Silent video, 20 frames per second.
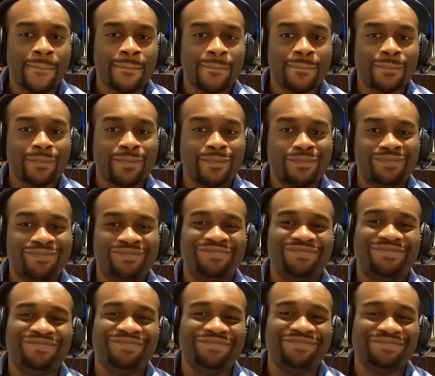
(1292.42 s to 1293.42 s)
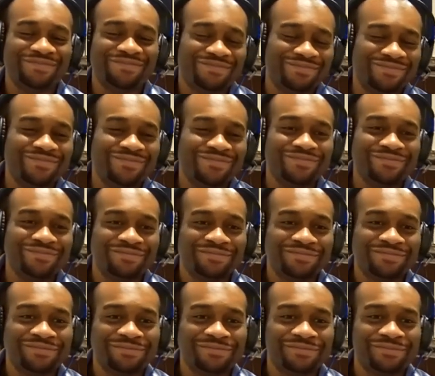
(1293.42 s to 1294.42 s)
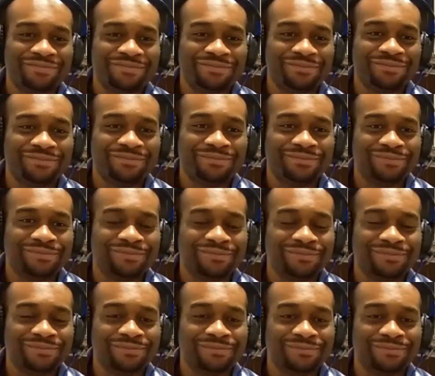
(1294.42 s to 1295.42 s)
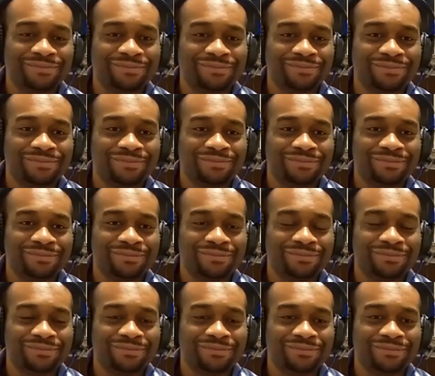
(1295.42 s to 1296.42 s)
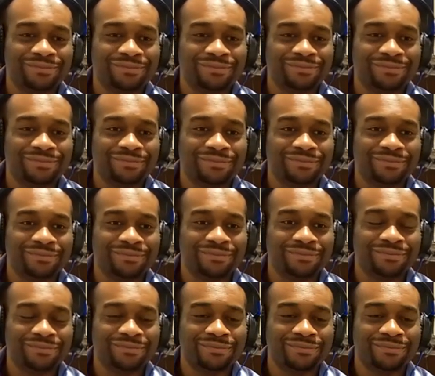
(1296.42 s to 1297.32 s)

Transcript: The person shown says nothing.